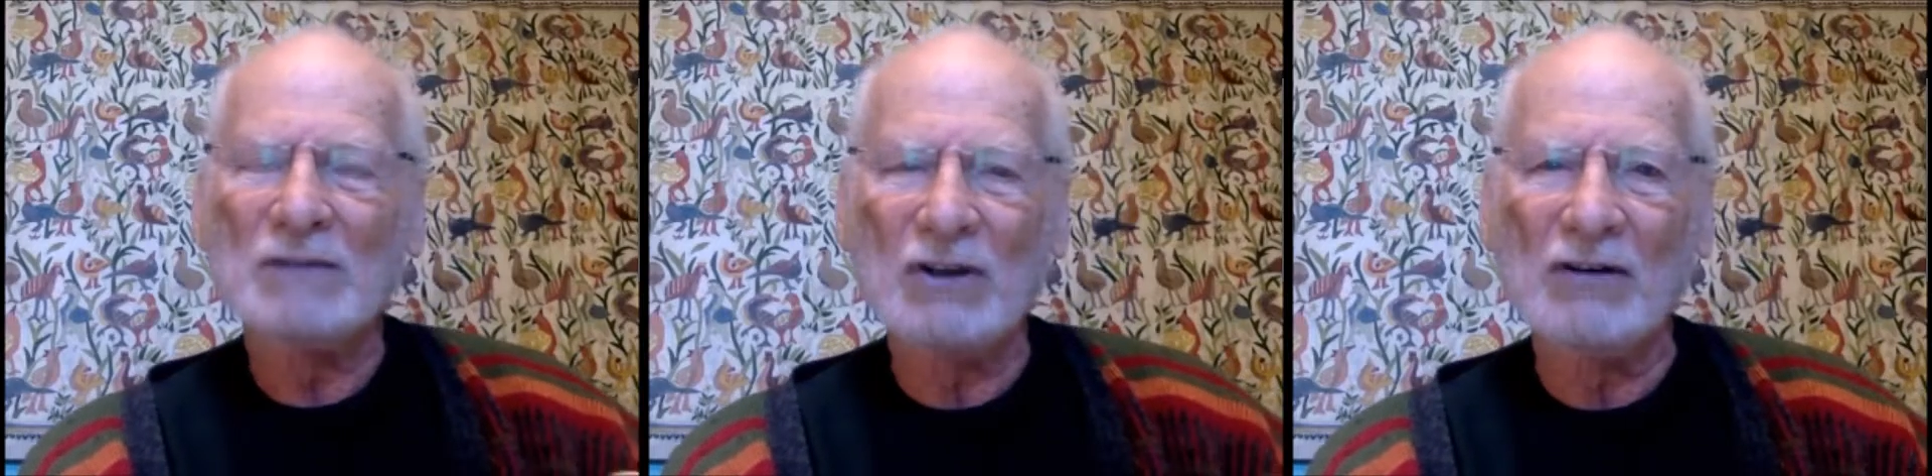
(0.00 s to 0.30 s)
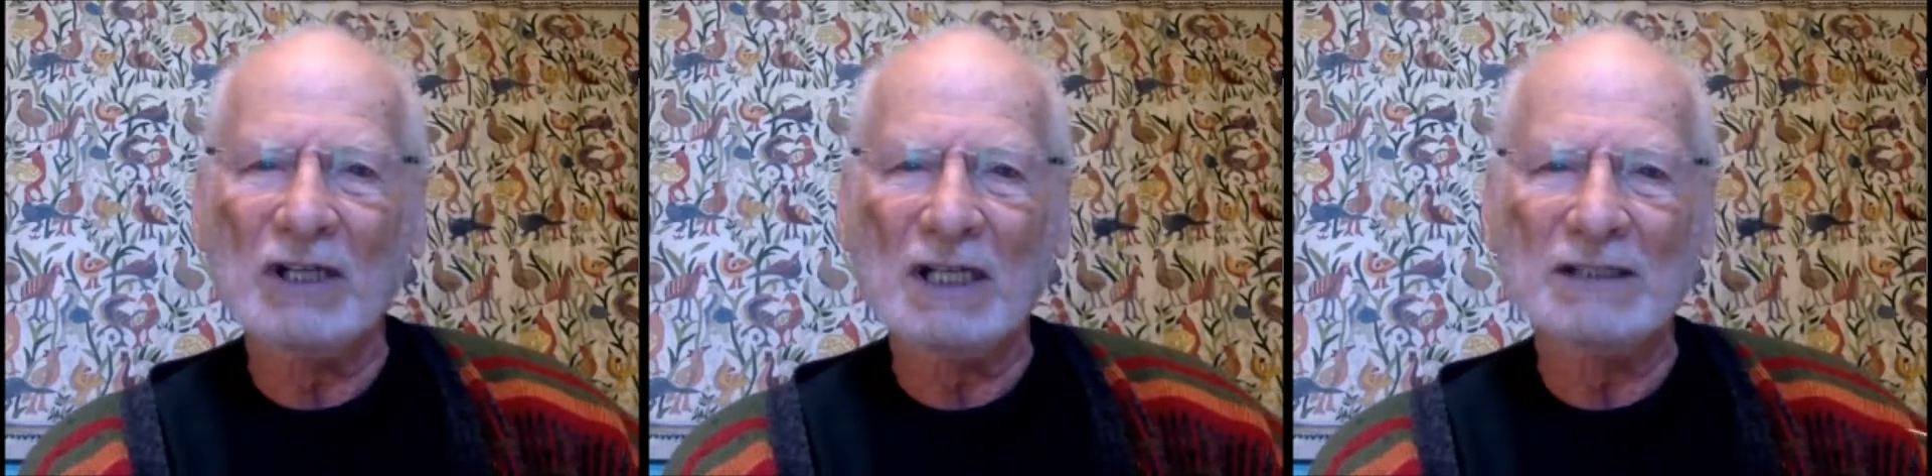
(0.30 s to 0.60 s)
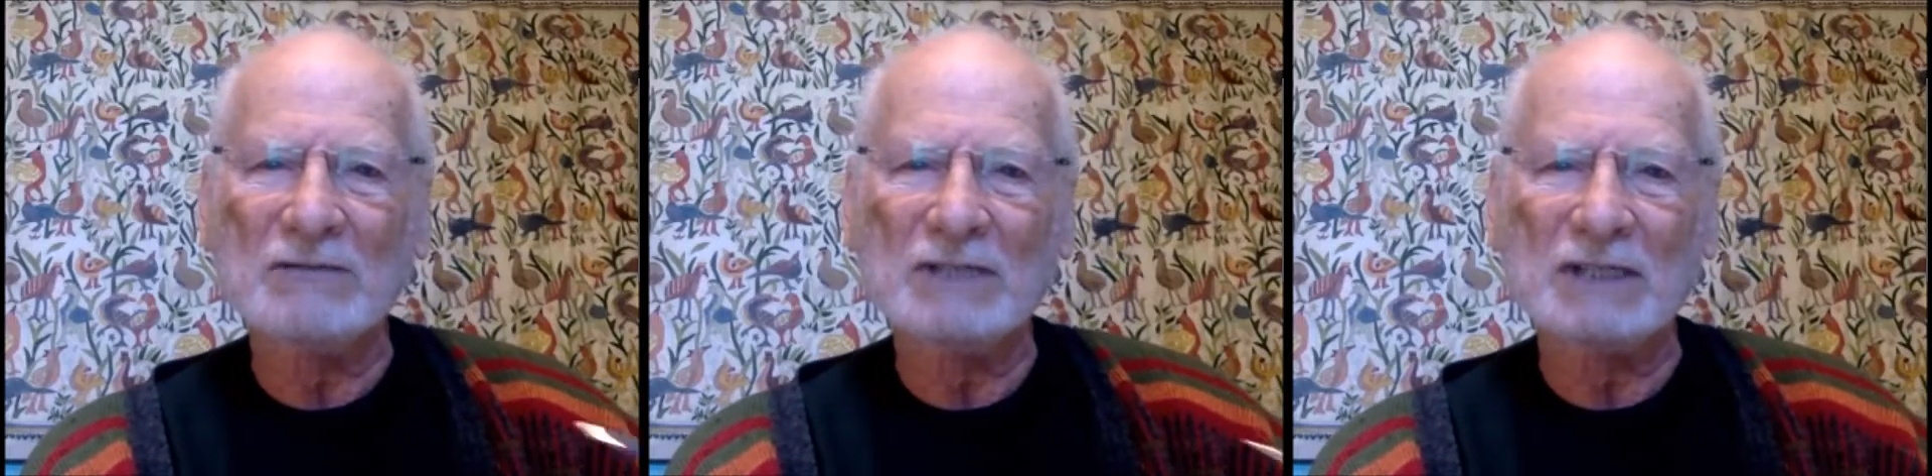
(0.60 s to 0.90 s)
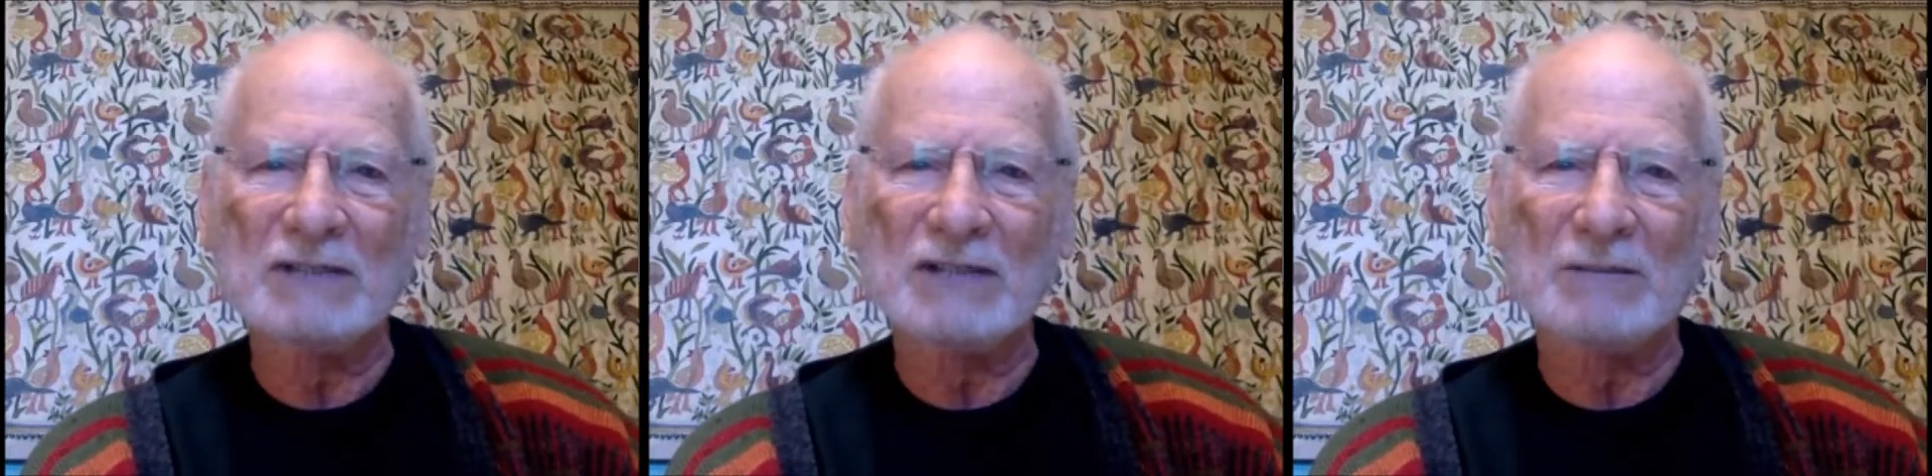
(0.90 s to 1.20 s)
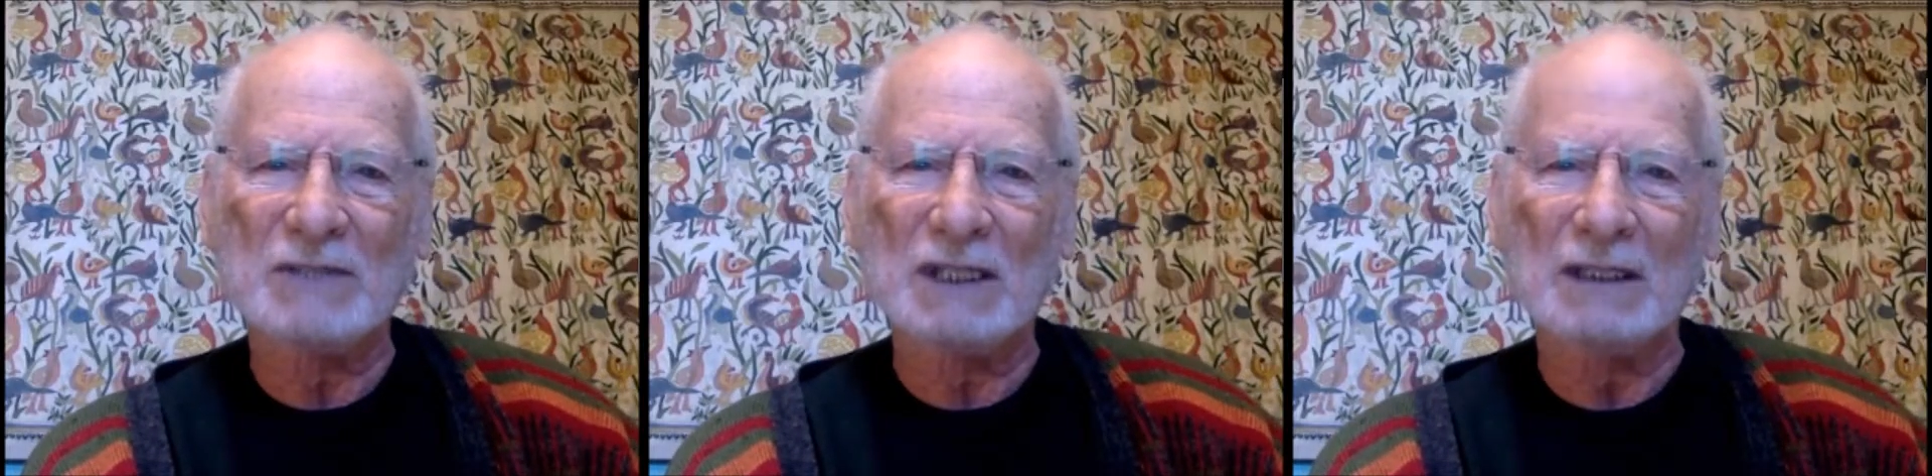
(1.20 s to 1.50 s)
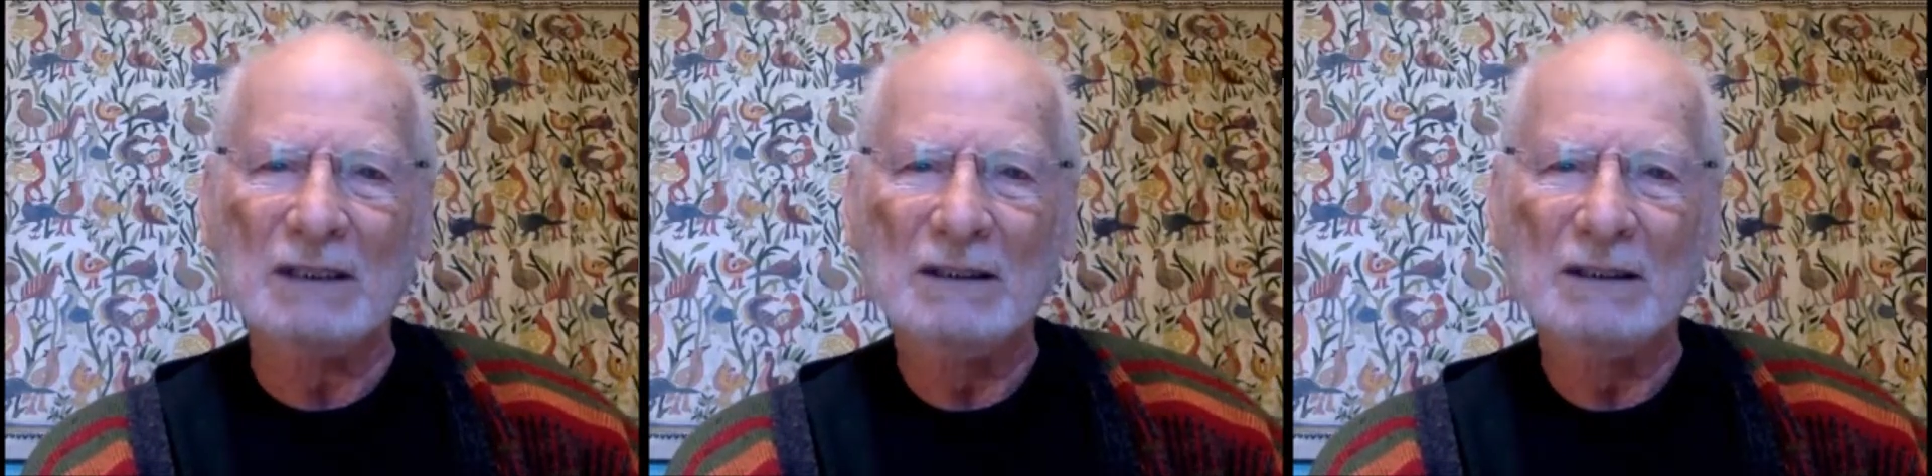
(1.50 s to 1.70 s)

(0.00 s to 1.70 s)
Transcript: sorry, I don't accept it.